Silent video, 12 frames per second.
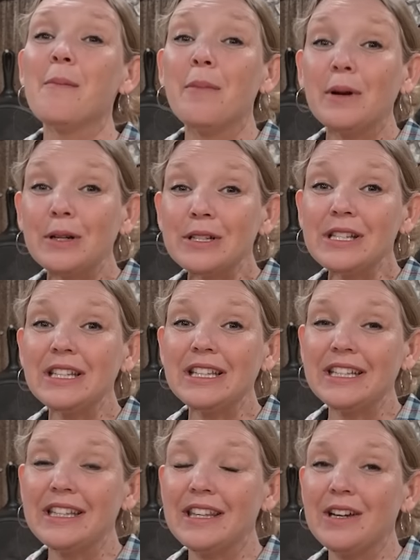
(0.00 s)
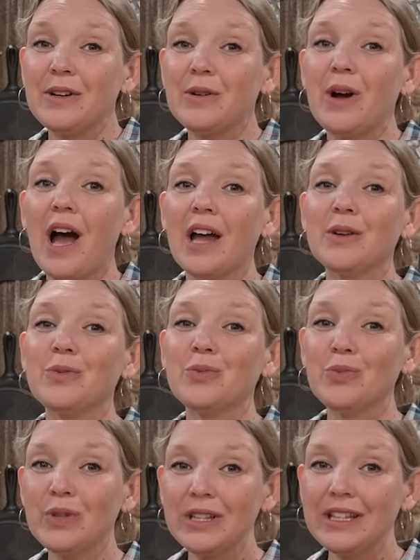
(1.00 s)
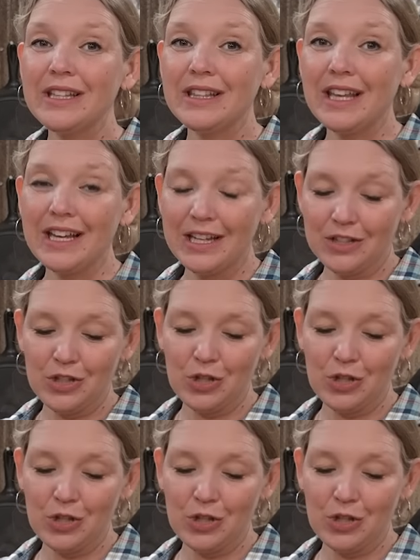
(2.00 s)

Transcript: Personally though, I really like